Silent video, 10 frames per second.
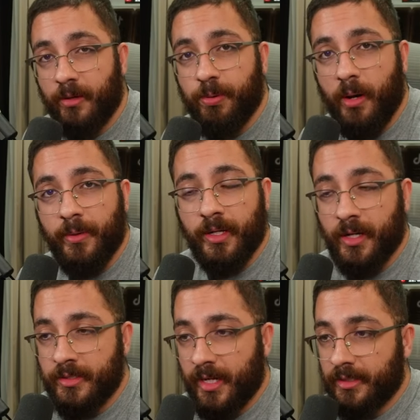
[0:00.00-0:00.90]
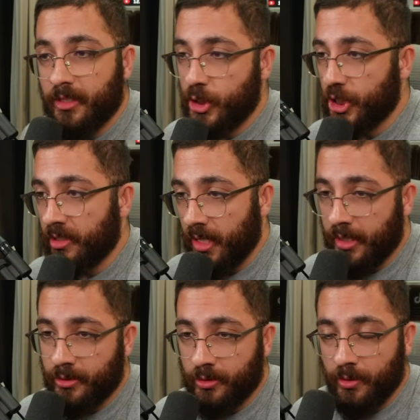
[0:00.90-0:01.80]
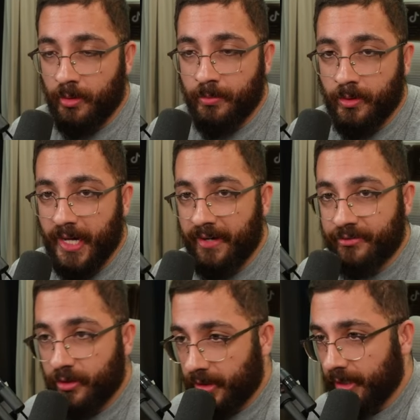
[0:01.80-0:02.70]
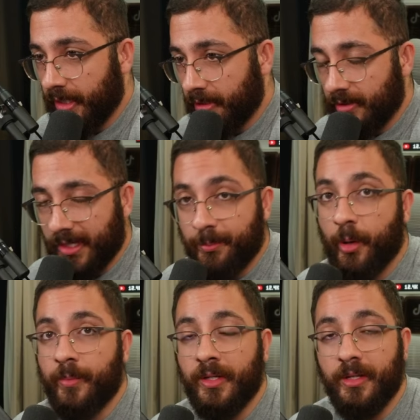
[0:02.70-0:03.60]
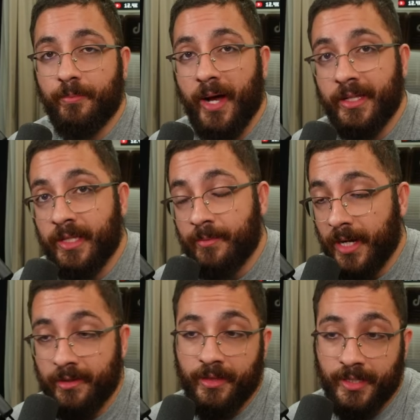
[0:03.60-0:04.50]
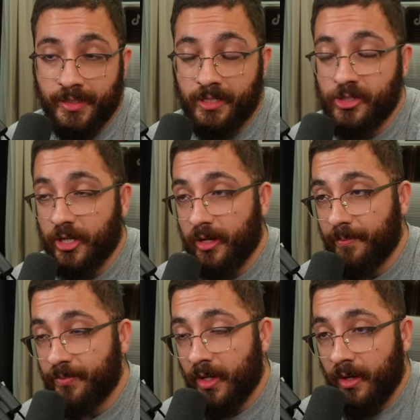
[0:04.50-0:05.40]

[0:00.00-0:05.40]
They're probably gonna take this shit now to Rumble after Kick like permanently banned them, and I think that's a